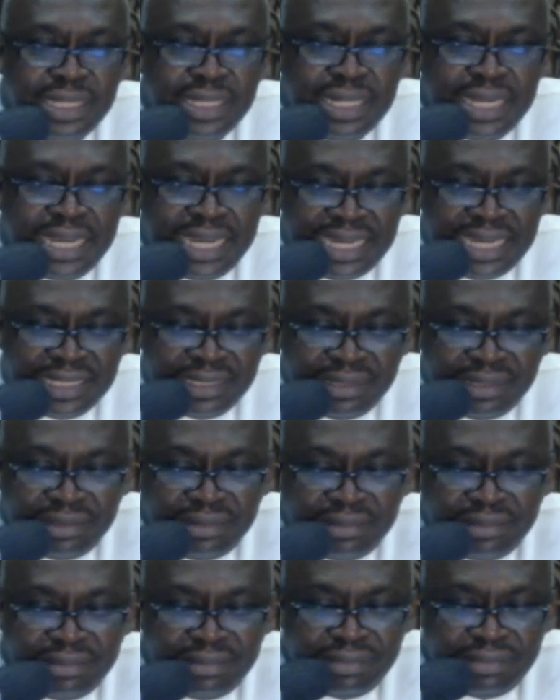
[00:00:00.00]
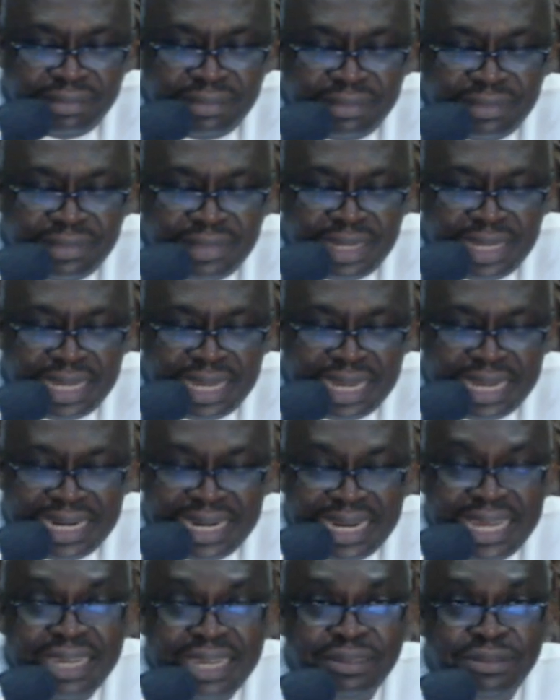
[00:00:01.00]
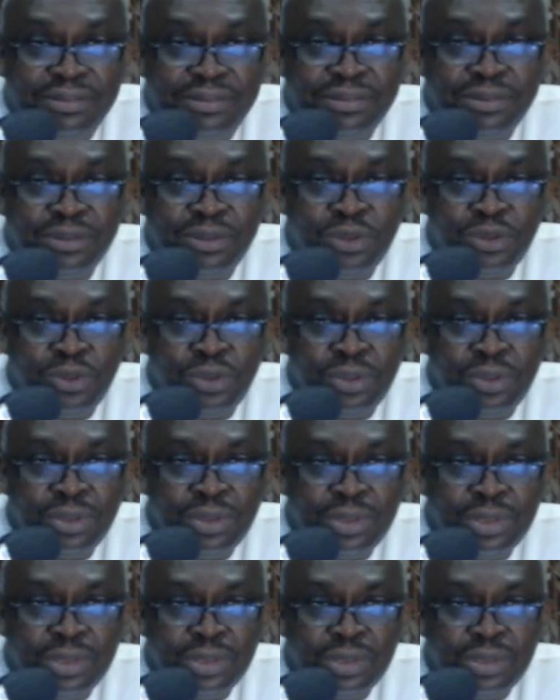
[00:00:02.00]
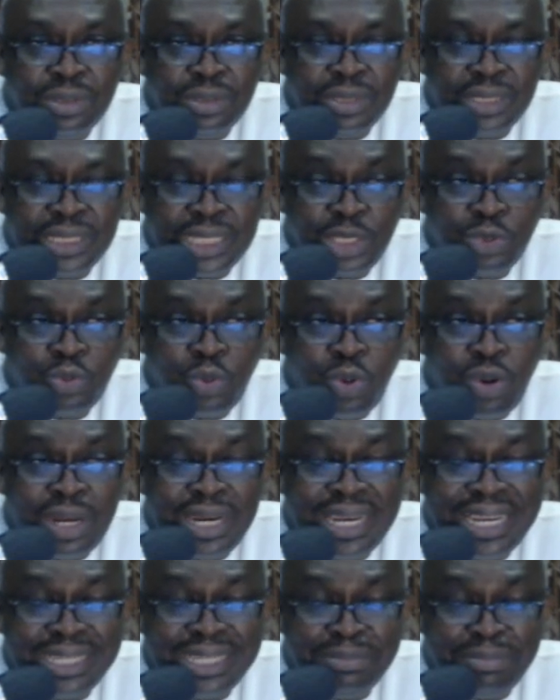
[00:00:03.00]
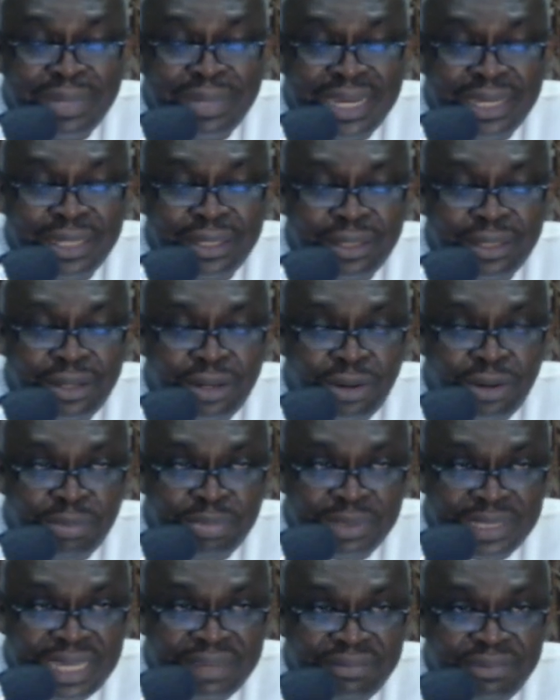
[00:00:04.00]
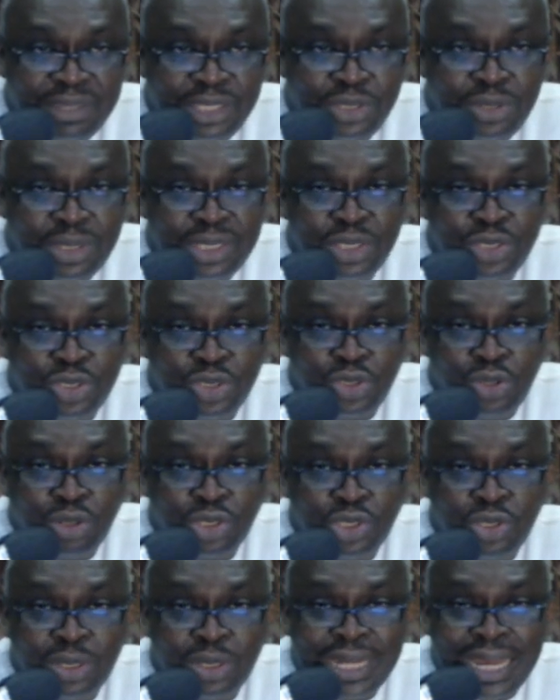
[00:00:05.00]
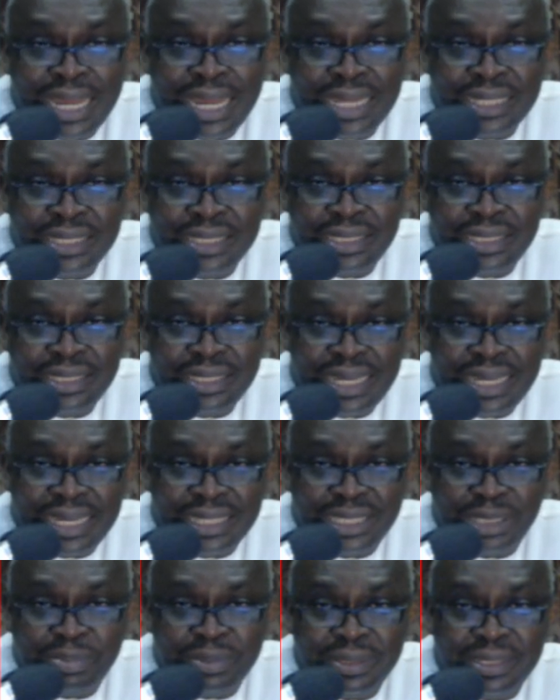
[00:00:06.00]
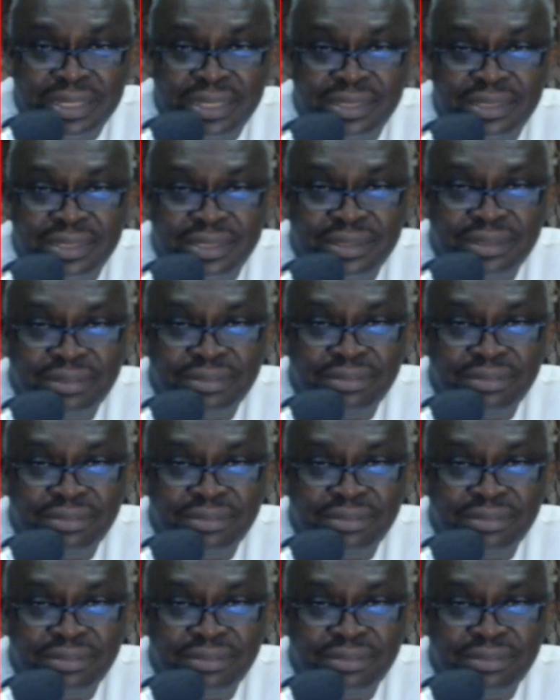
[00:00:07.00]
in our life since we all learn by observation, instruction, and experience.